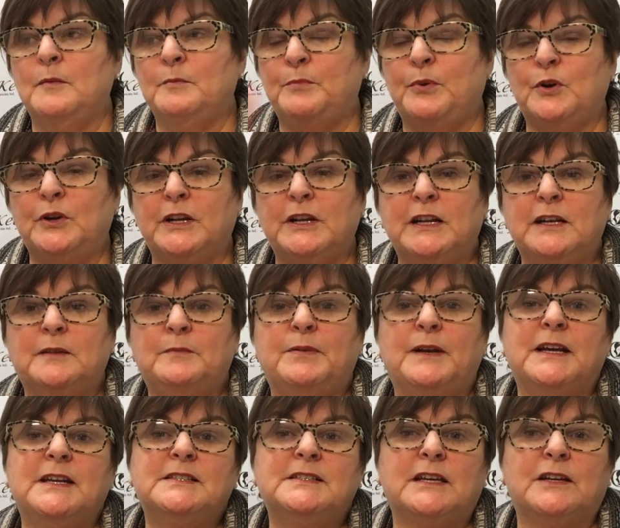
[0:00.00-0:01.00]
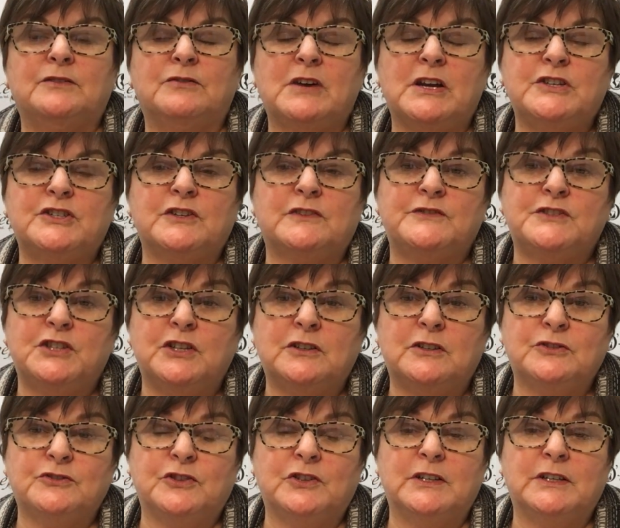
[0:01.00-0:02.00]
put it in a place out of reach of
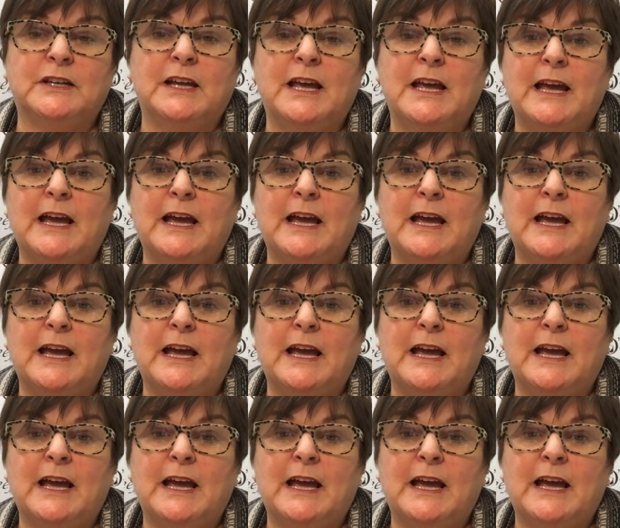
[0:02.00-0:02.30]
children,